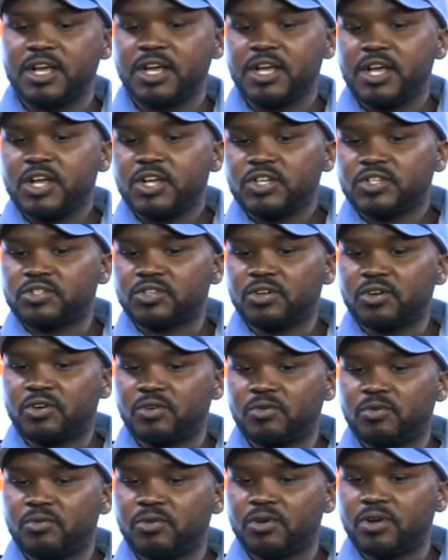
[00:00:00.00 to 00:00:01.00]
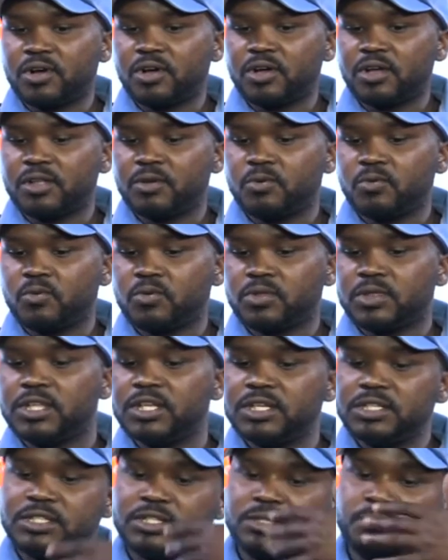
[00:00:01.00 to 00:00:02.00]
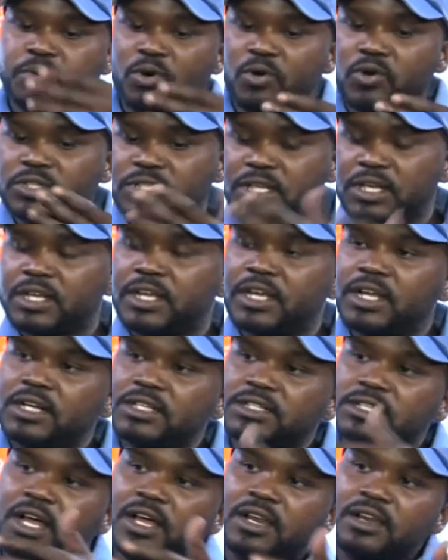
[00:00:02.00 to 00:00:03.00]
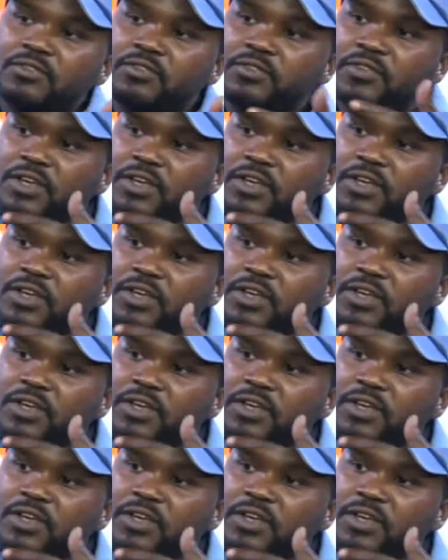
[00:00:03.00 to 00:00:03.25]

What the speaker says: So these boys and girls are referred